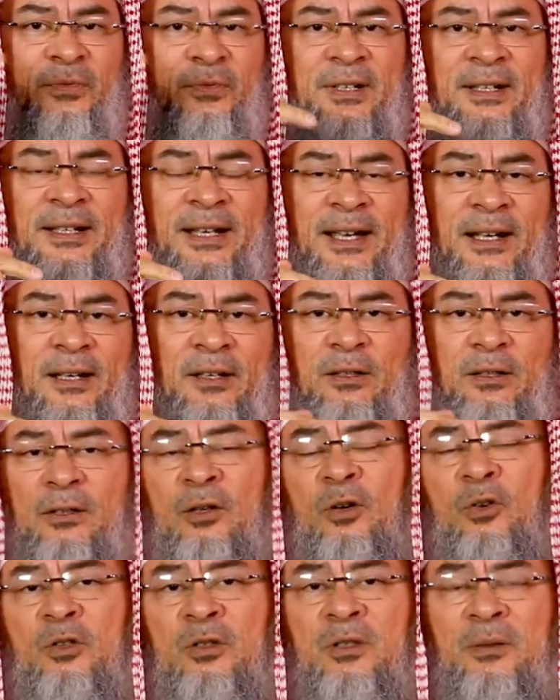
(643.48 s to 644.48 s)
of the neck
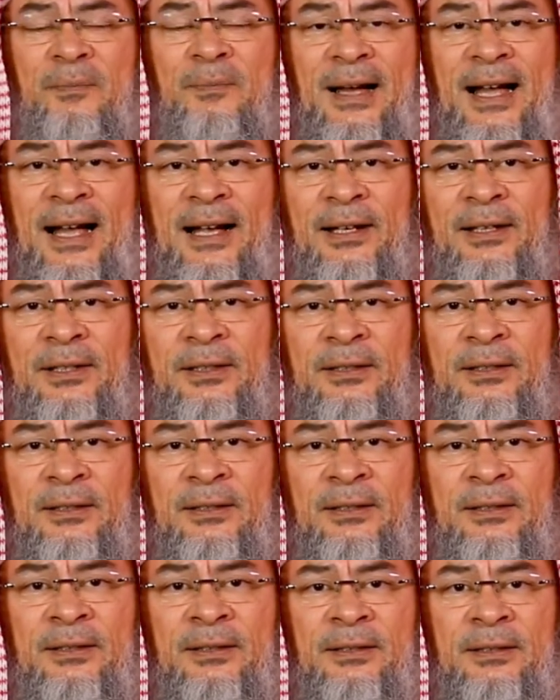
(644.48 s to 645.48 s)
or the back
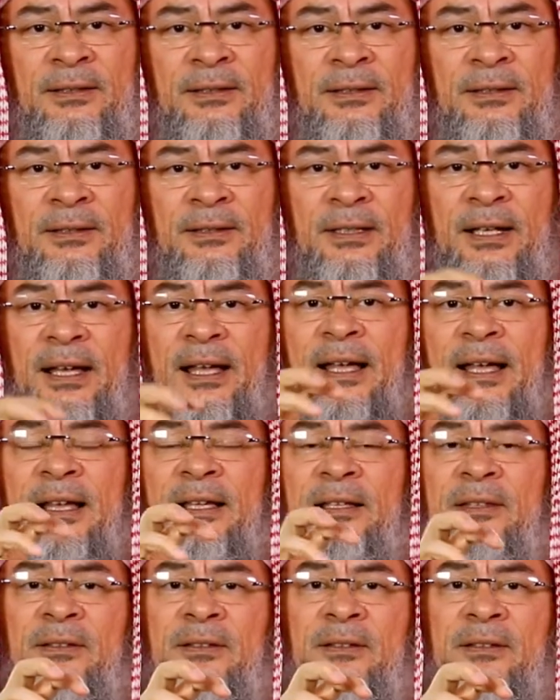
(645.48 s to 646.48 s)

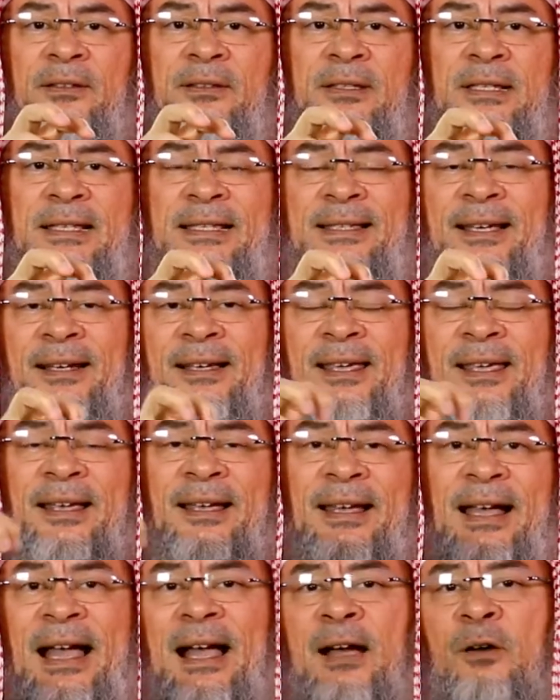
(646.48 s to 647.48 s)
and
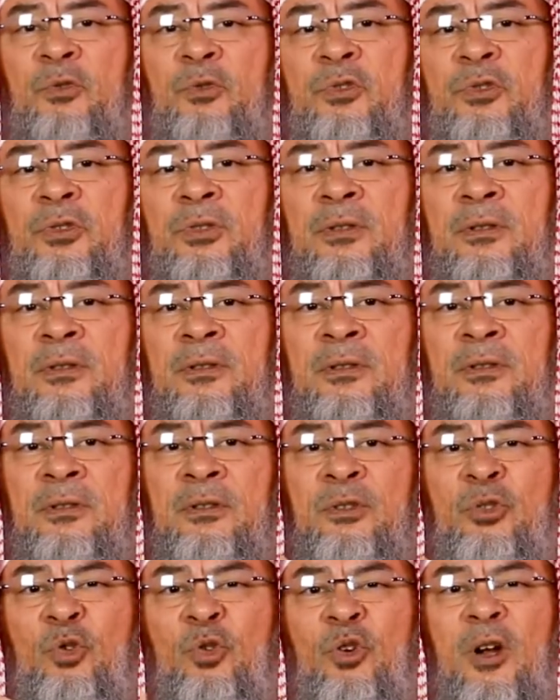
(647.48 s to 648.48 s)
sucking out
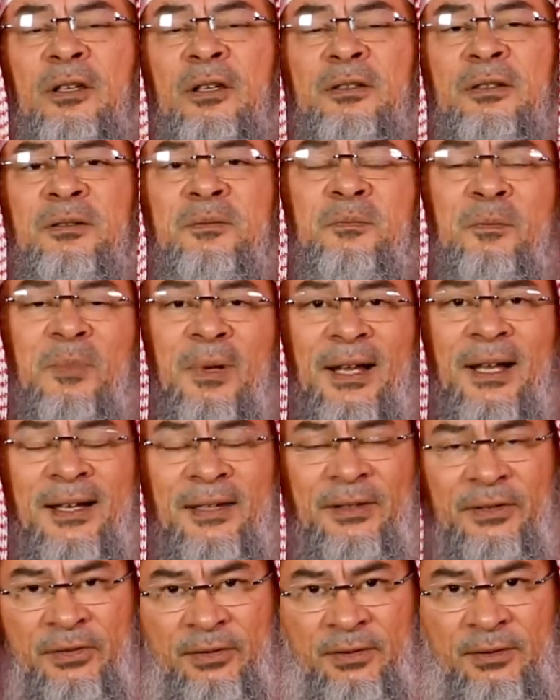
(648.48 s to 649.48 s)
rotten
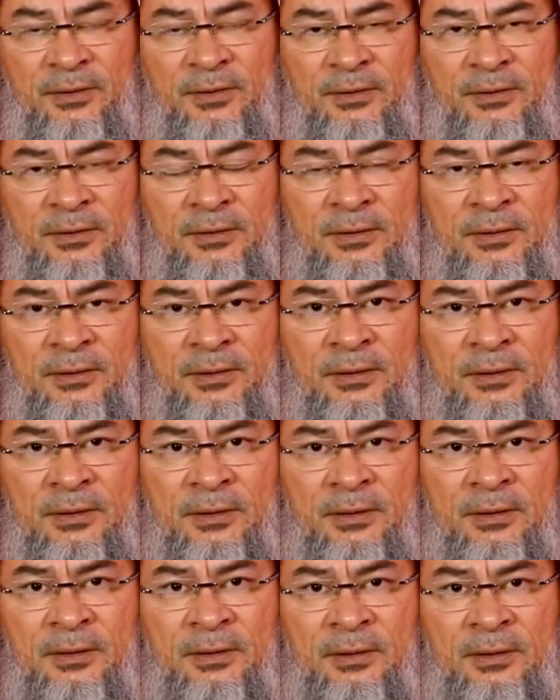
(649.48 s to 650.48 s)
blood.
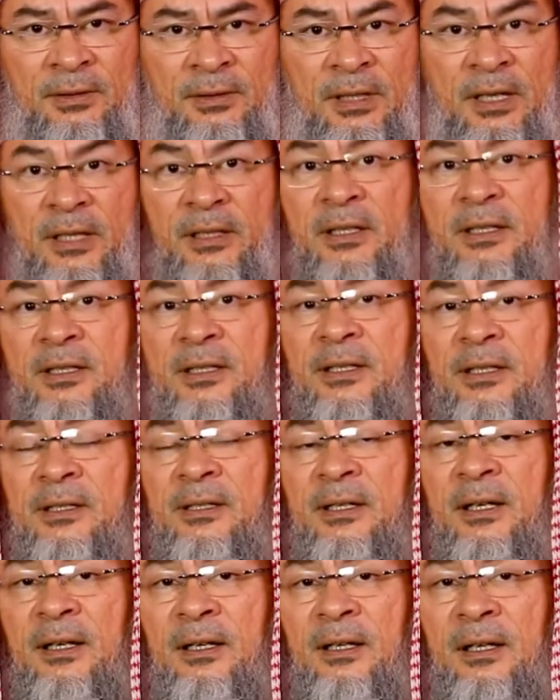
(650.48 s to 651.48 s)
And this
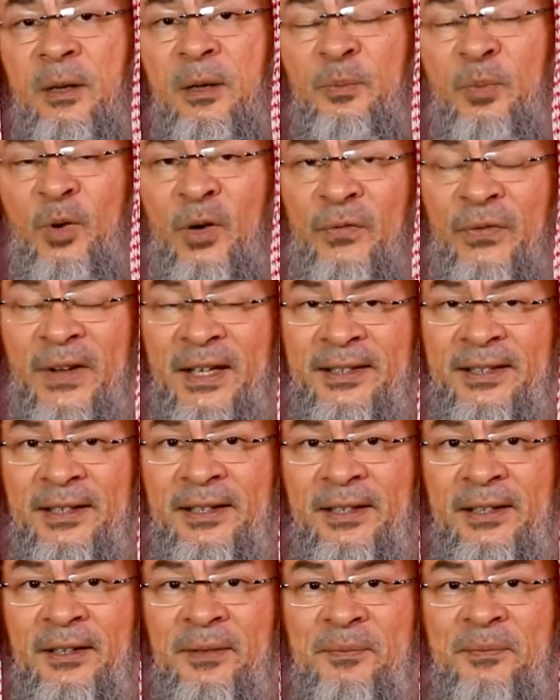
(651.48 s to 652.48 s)
is a
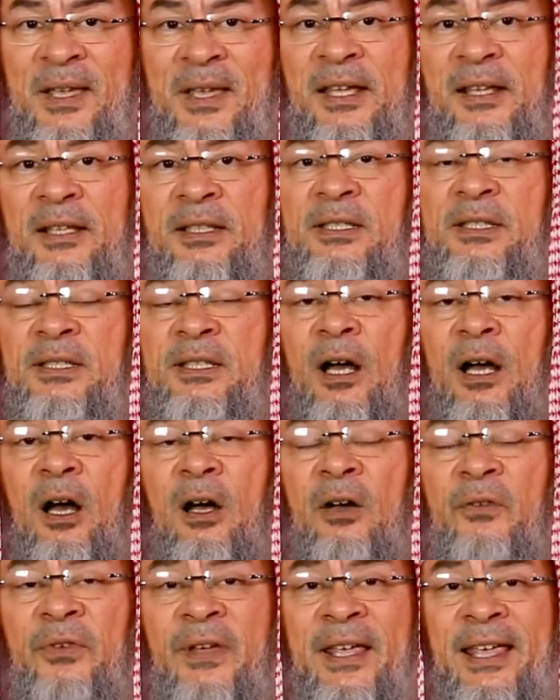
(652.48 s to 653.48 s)
prophetic means
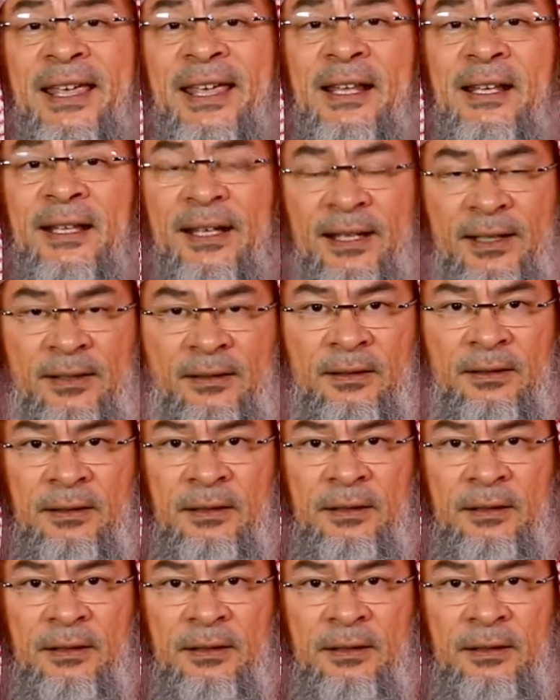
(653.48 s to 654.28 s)
of healing.